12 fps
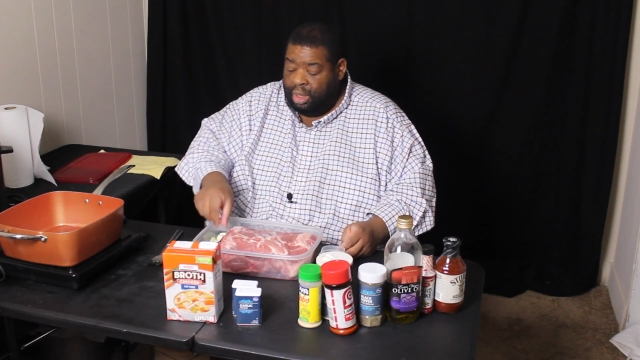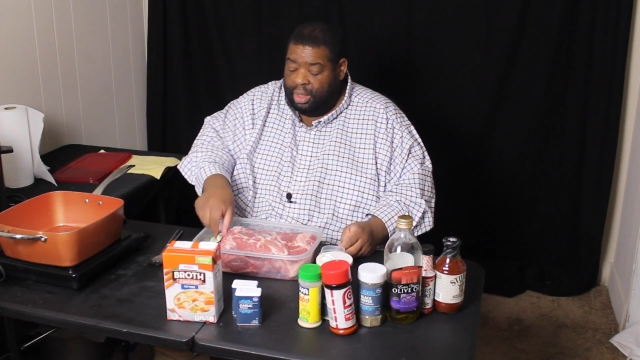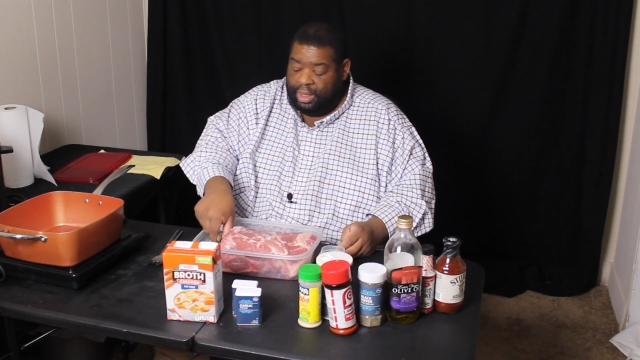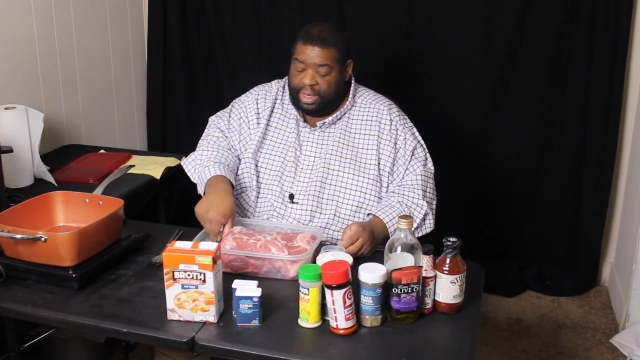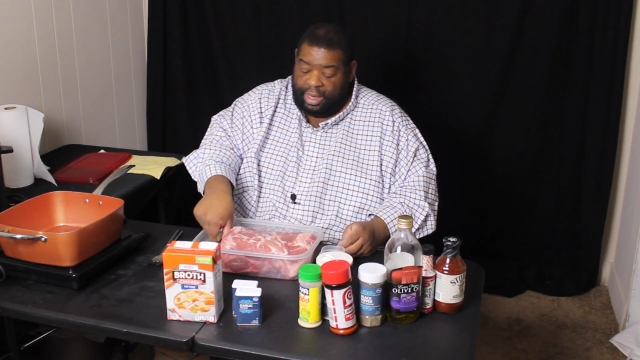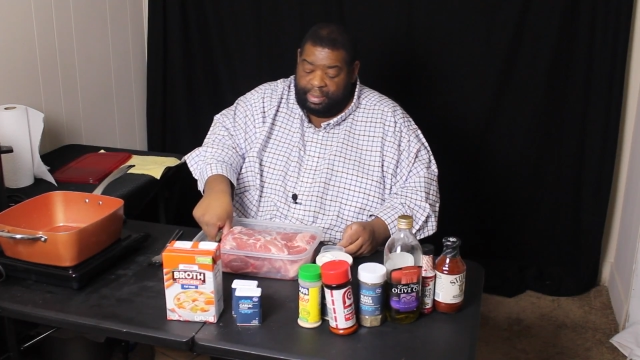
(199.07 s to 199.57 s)

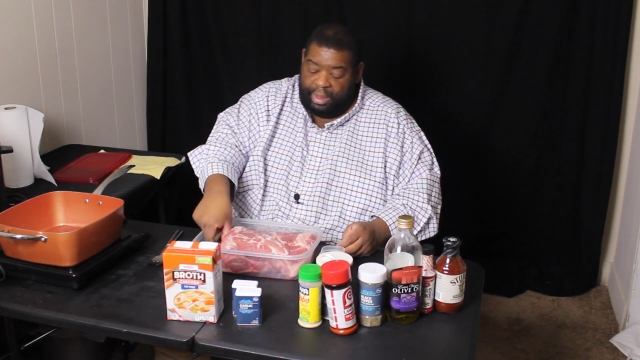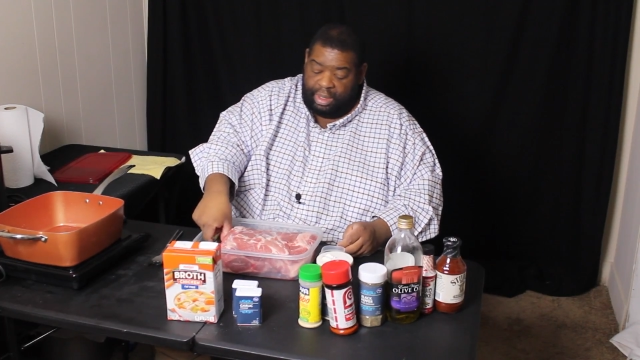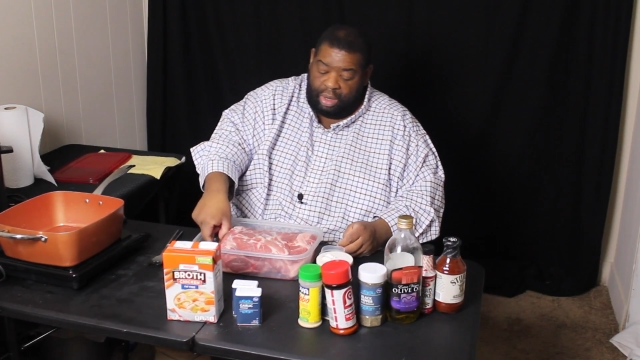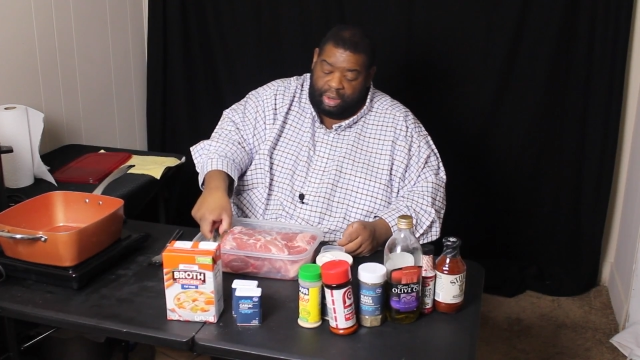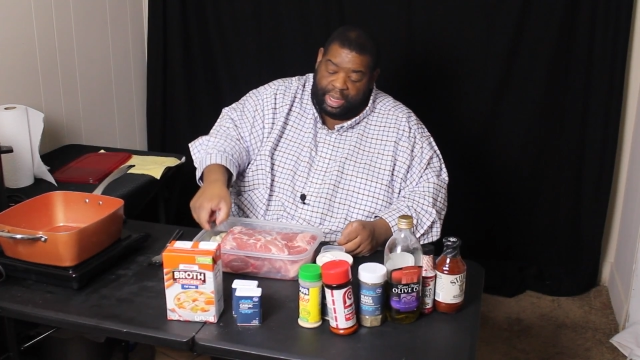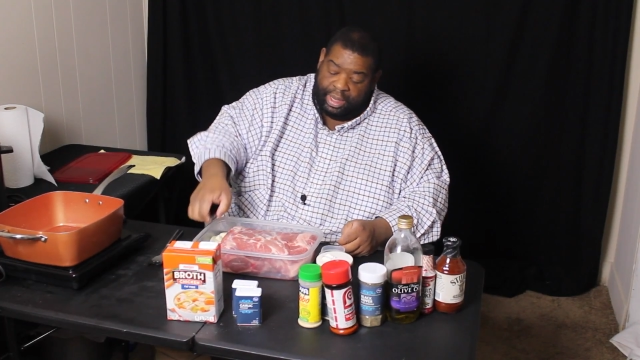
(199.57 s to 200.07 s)
And then I'm going to
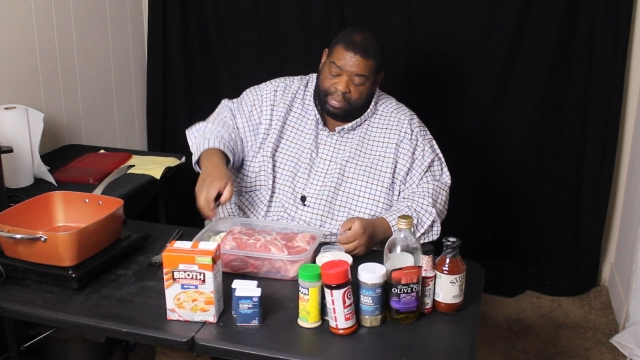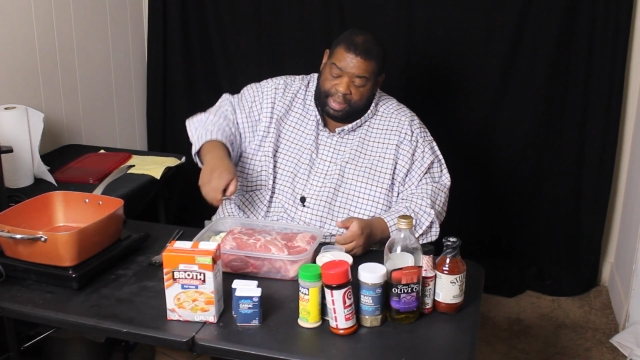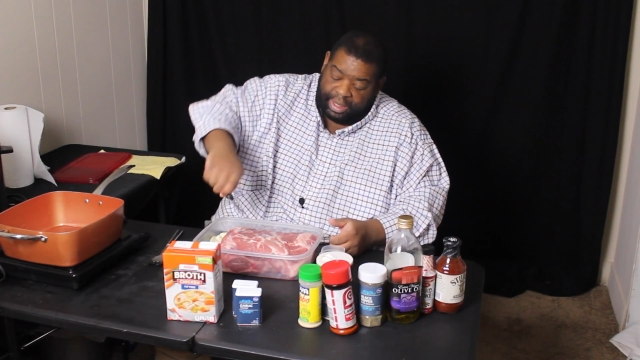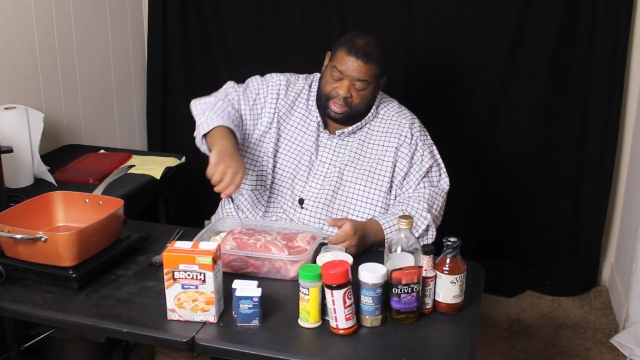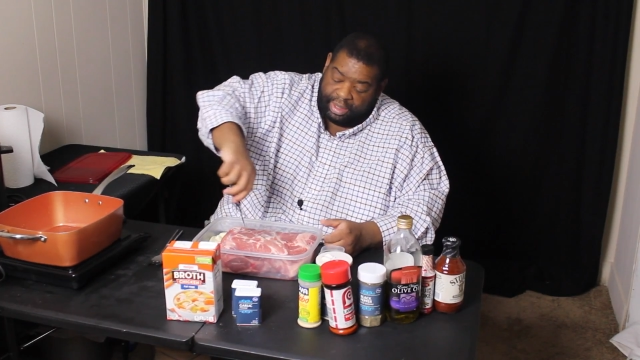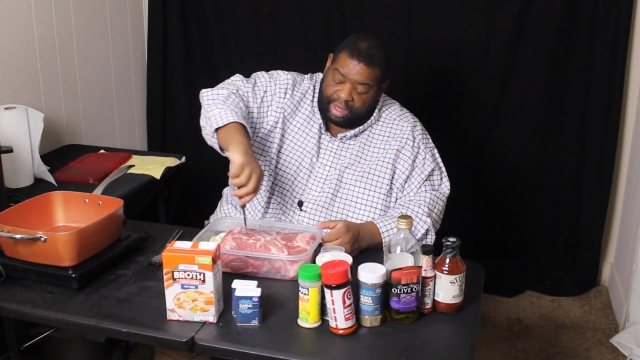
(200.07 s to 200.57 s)
go ahead and
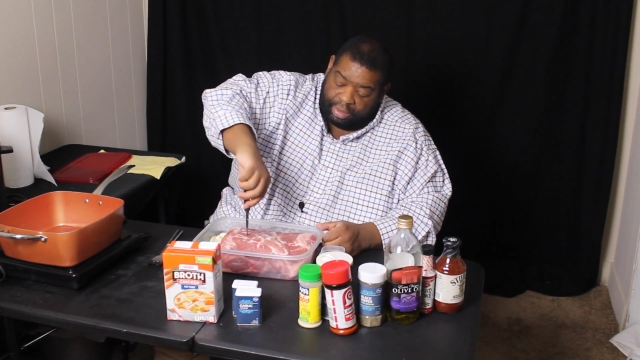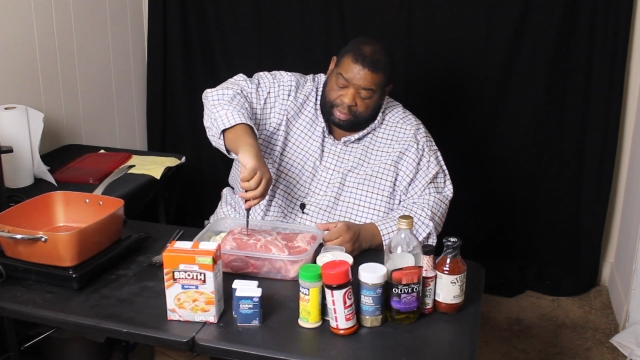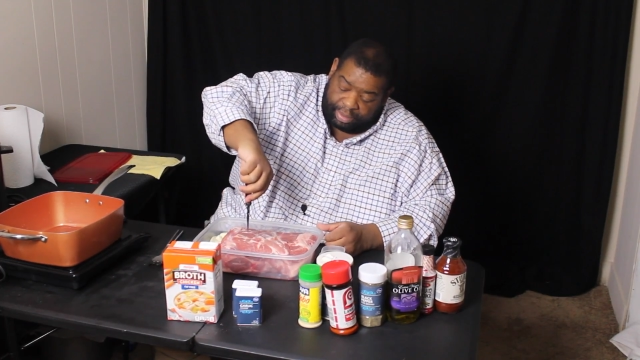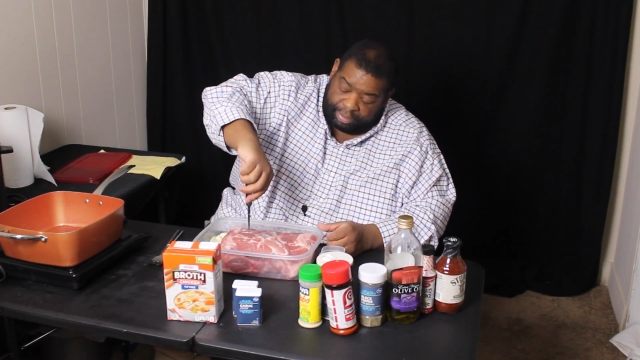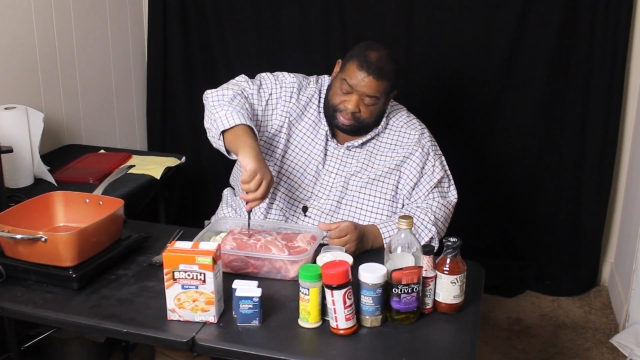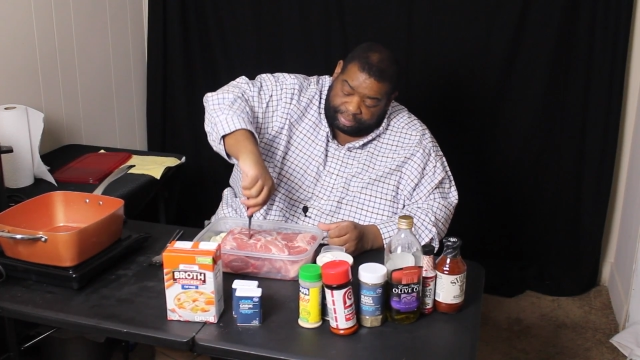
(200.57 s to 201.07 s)
make another one.